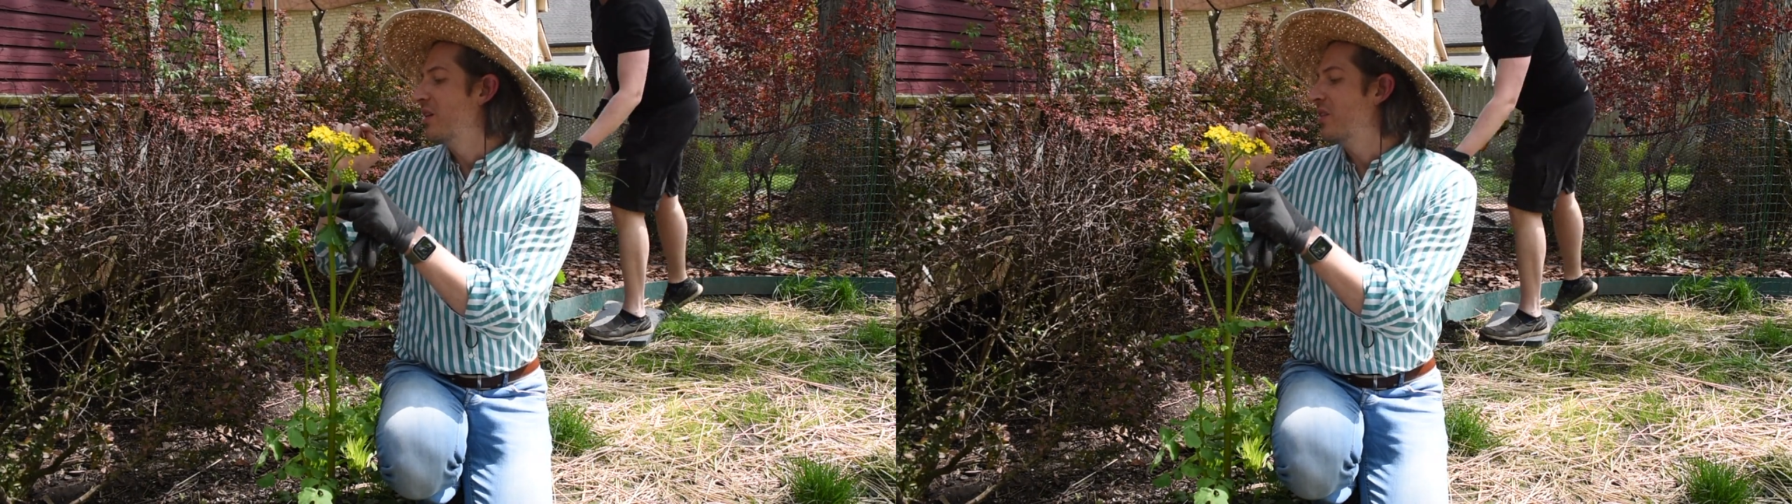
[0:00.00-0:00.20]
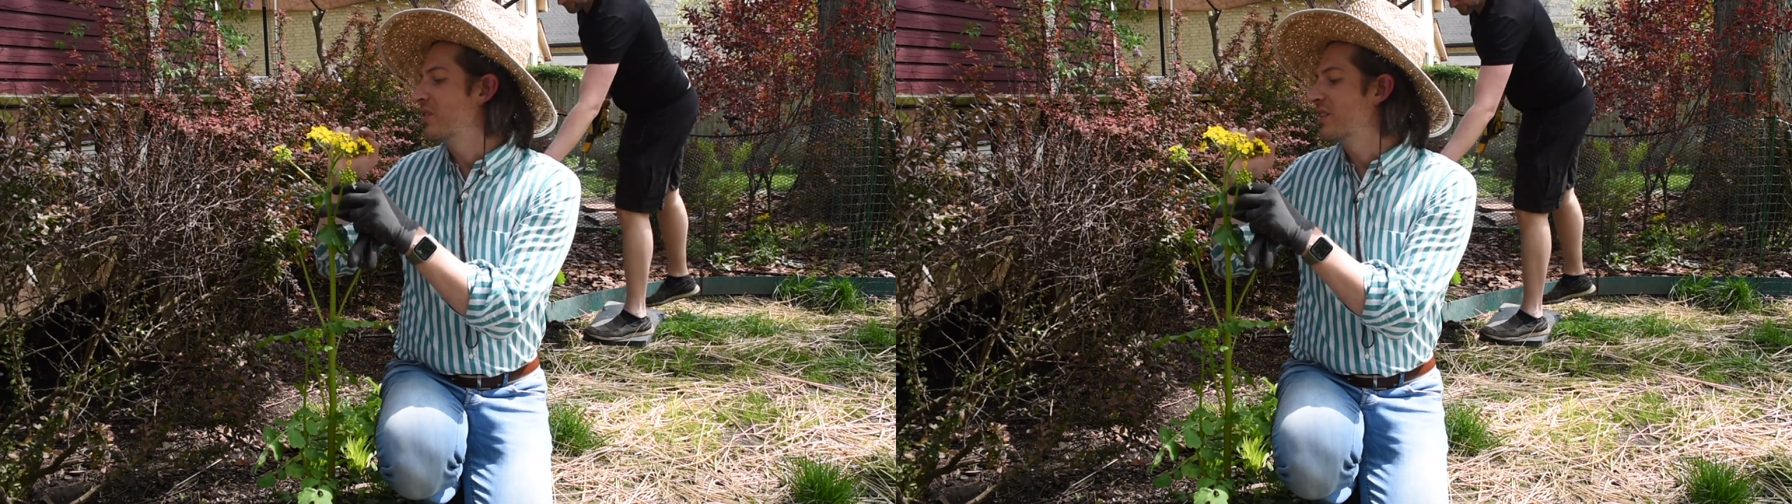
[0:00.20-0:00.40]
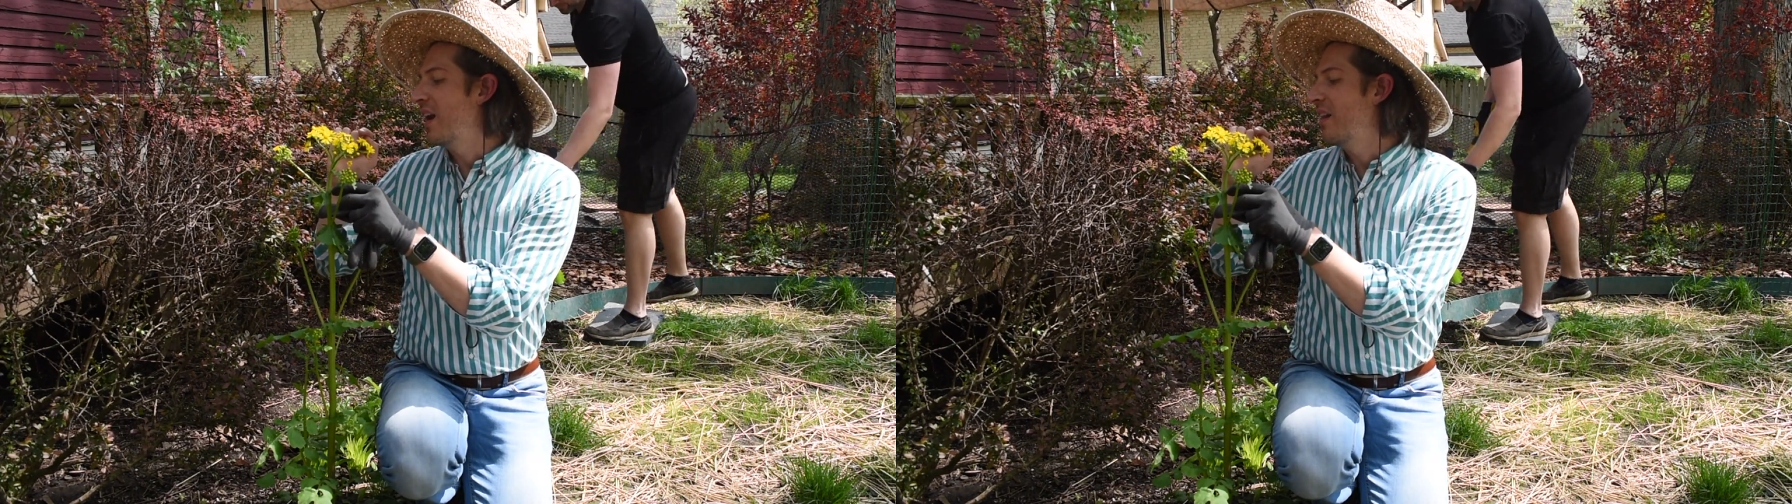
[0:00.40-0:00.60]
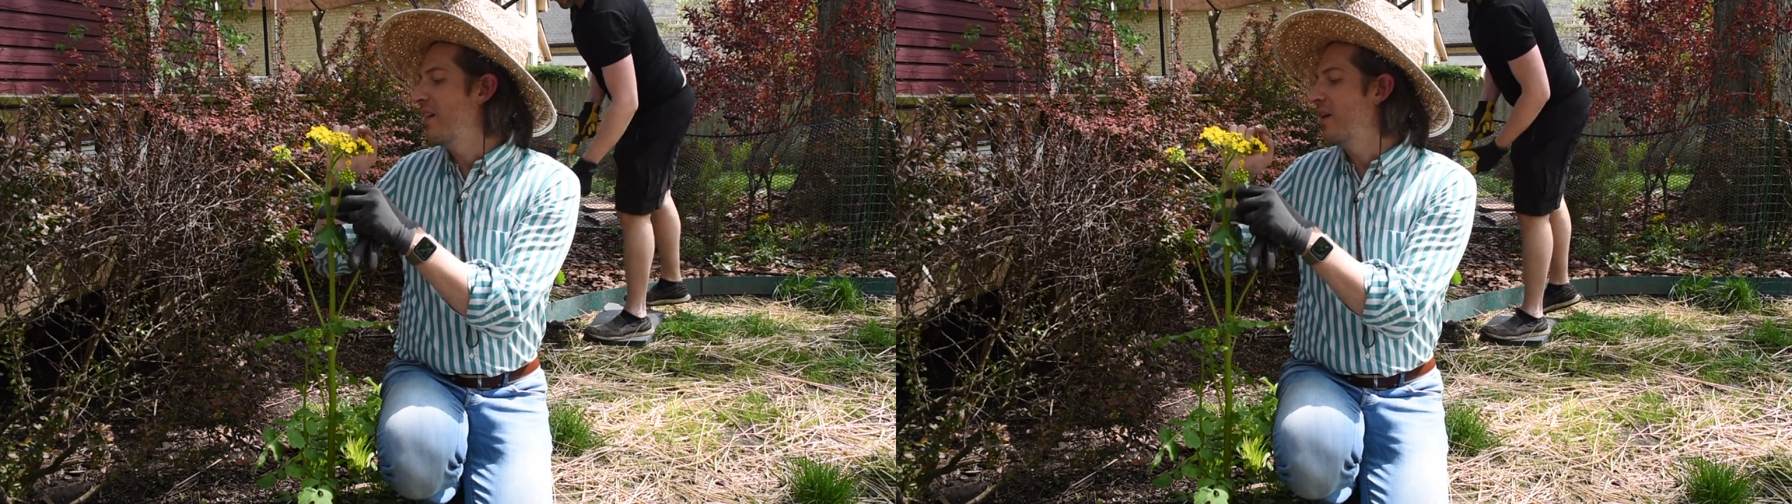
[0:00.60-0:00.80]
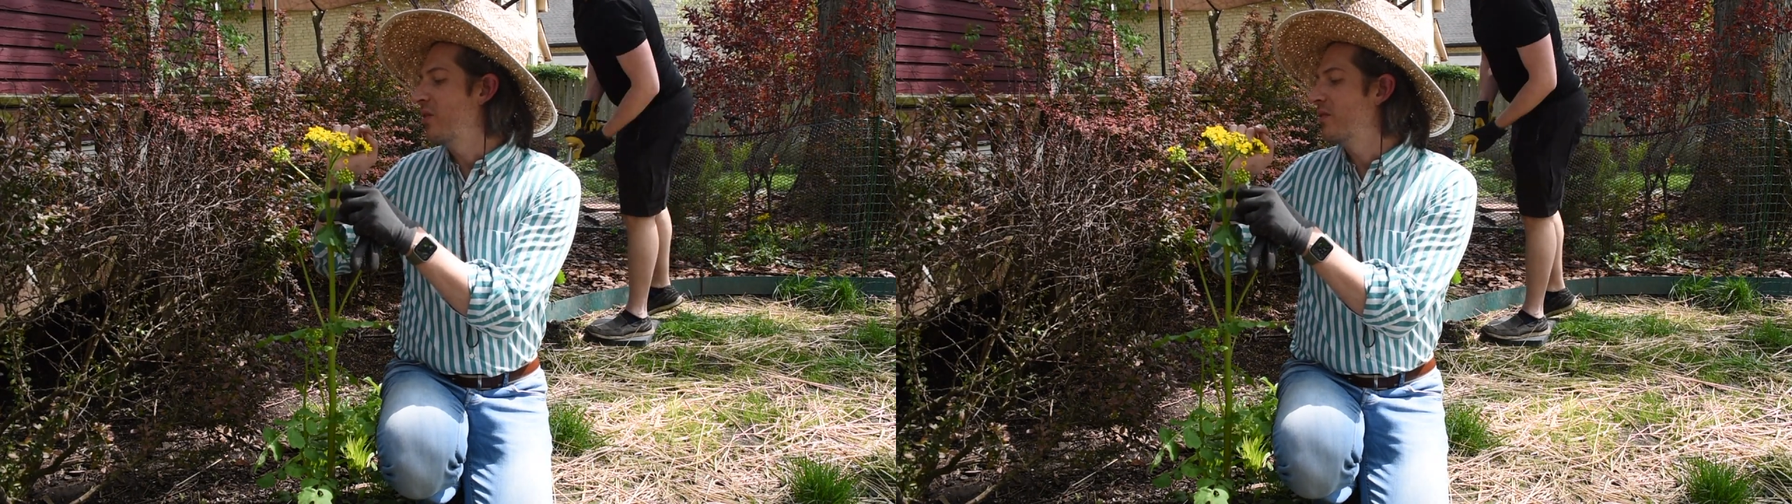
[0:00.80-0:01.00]
looks kind of
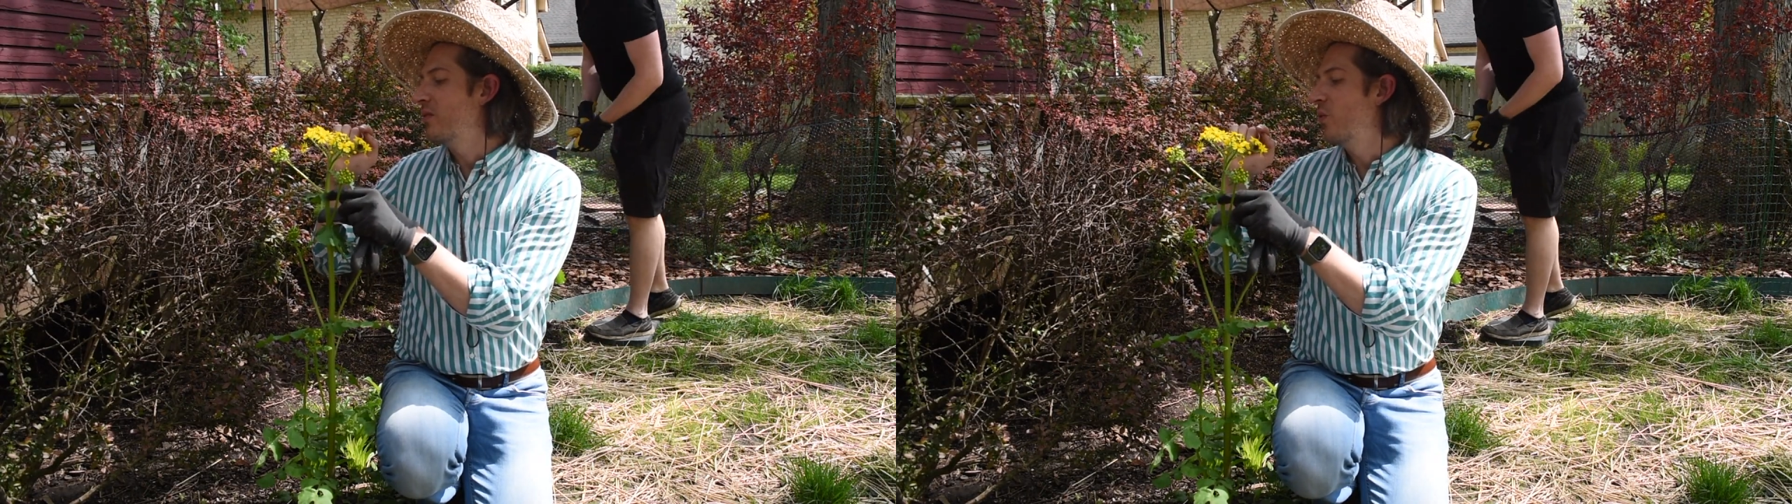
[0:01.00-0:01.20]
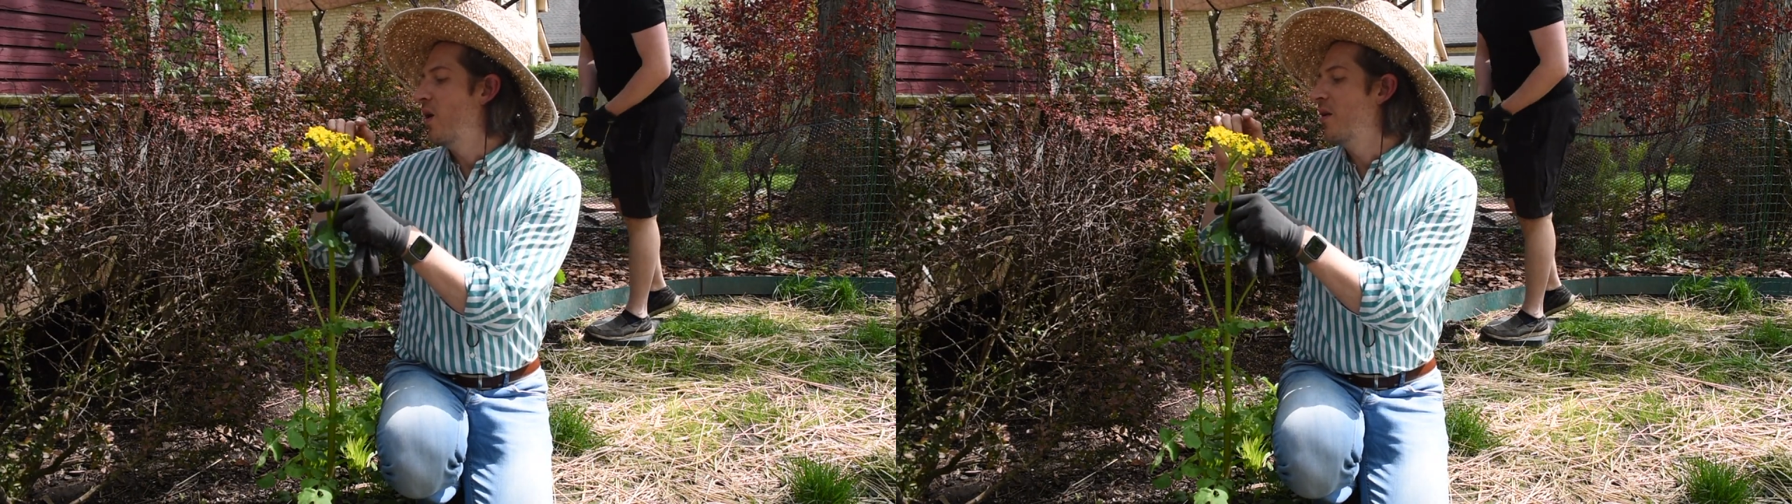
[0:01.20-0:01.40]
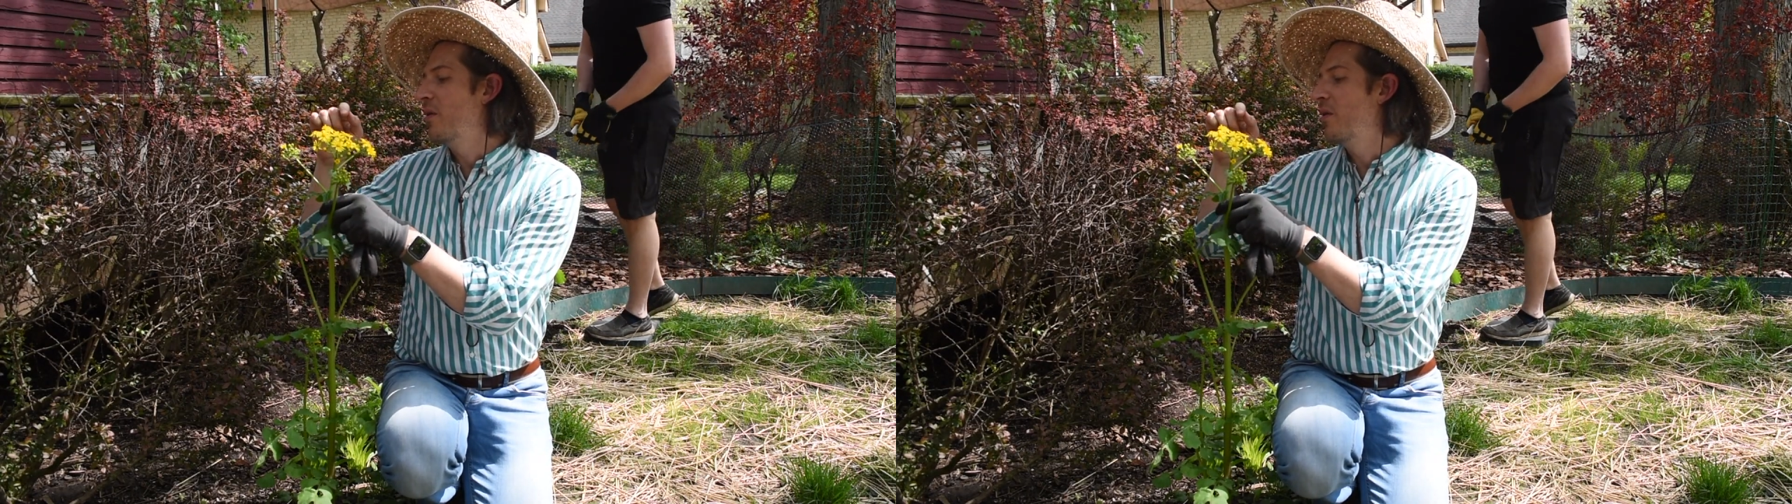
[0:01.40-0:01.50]
like 1,